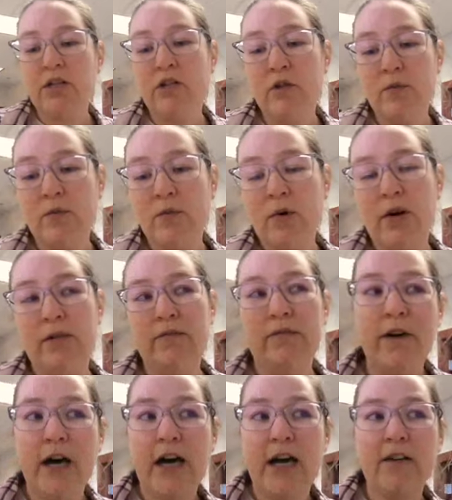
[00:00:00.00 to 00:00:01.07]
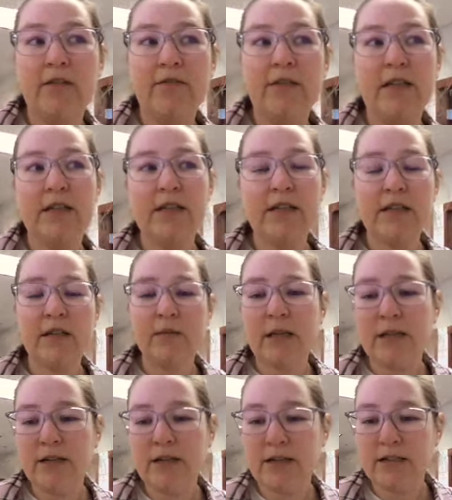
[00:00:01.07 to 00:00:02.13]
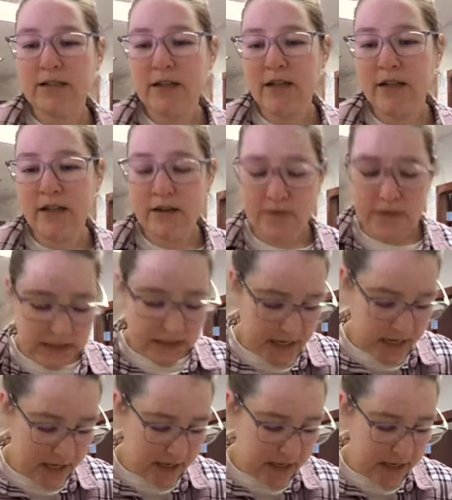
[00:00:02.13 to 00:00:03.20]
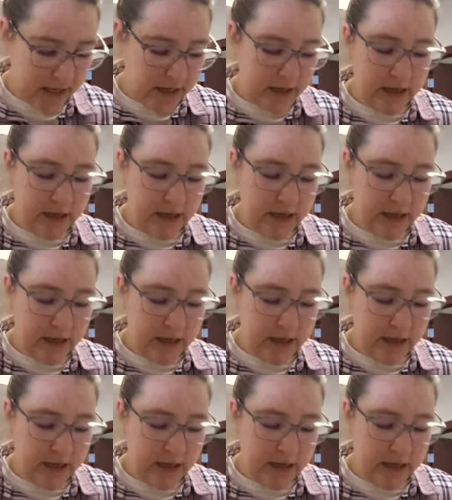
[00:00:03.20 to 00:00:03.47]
2.5 centimeters, give or take,